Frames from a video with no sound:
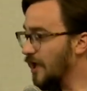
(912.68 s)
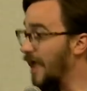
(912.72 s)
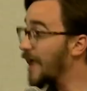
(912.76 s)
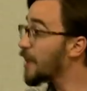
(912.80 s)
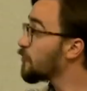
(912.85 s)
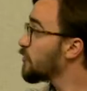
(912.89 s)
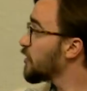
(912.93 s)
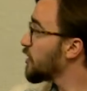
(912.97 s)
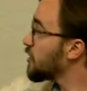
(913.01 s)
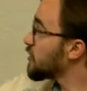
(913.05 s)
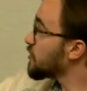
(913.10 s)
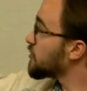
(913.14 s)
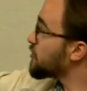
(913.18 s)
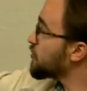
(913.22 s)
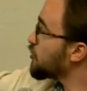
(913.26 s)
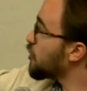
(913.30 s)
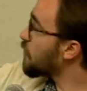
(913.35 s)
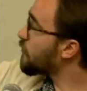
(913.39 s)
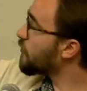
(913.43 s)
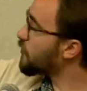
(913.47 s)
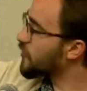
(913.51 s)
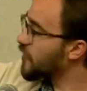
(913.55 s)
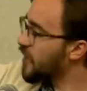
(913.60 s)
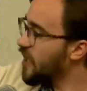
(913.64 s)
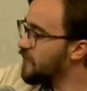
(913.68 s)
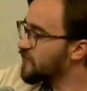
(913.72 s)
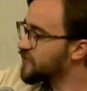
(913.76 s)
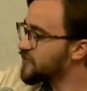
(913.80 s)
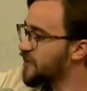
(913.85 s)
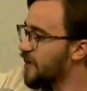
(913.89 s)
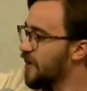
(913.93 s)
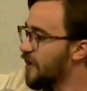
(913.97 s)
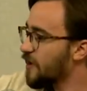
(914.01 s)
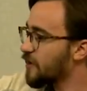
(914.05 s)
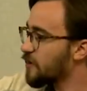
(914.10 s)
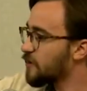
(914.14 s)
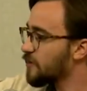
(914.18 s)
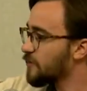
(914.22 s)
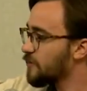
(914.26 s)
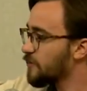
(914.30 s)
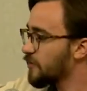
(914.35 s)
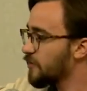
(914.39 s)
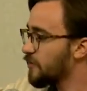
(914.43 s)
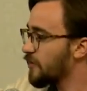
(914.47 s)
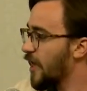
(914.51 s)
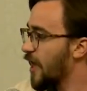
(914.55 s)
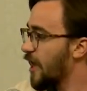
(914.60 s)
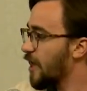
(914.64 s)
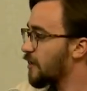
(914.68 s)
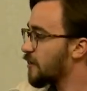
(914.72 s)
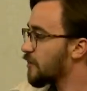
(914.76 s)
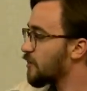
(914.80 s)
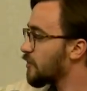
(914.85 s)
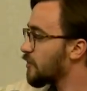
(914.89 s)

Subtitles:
we can see over on the left side that